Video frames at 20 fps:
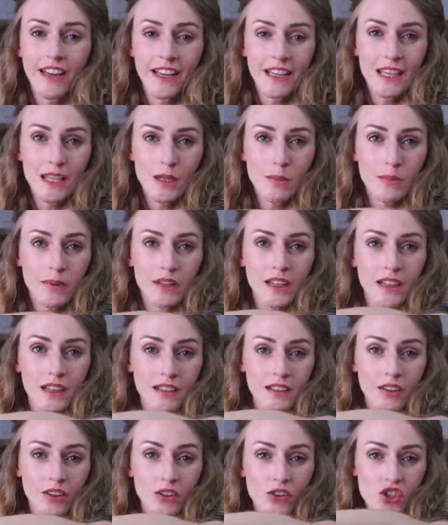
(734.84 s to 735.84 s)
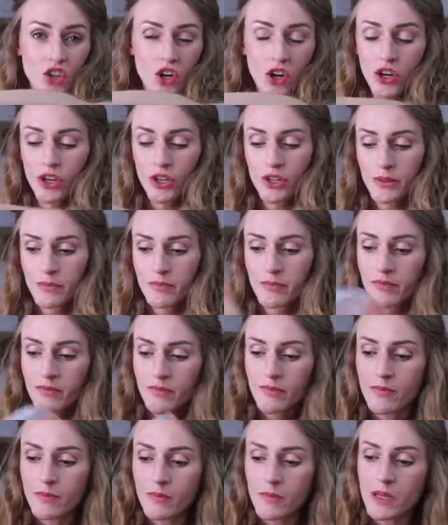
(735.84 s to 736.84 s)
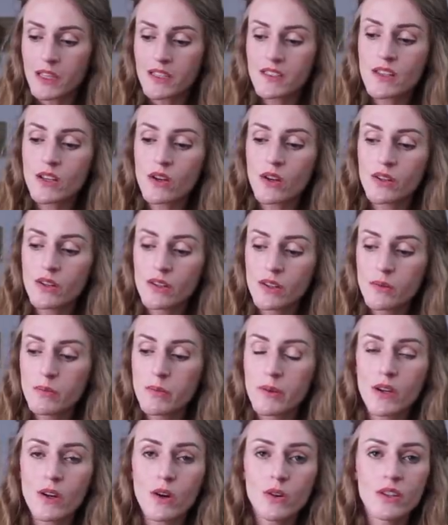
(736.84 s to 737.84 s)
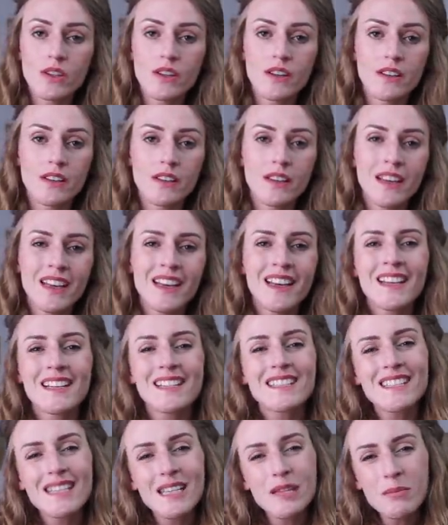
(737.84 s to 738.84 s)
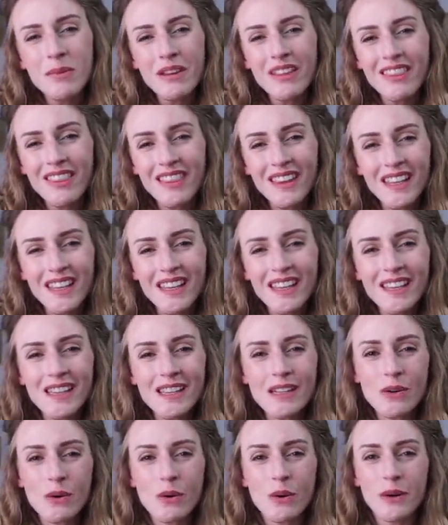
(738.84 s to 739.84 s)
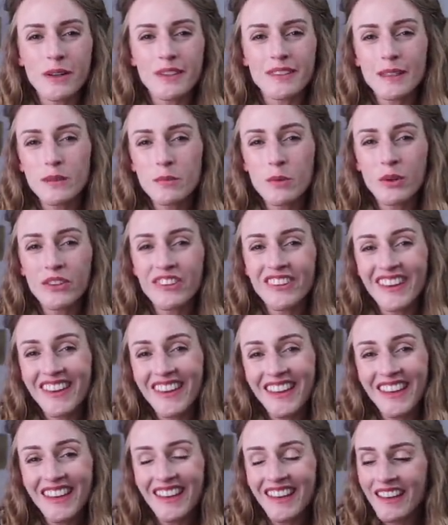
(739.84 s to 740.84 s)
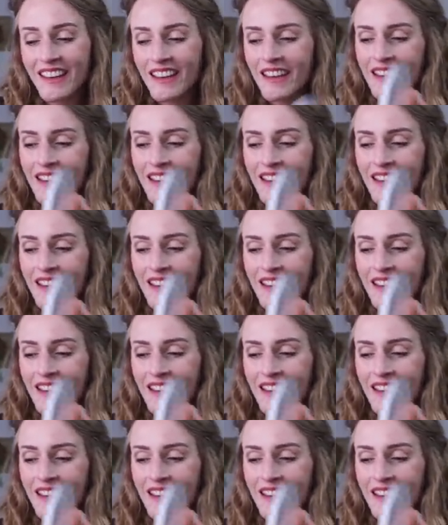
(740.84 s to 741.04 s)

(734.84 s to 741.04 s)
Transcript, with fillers: I keep in a little jar. It's called Begonia Timothy or Timothée.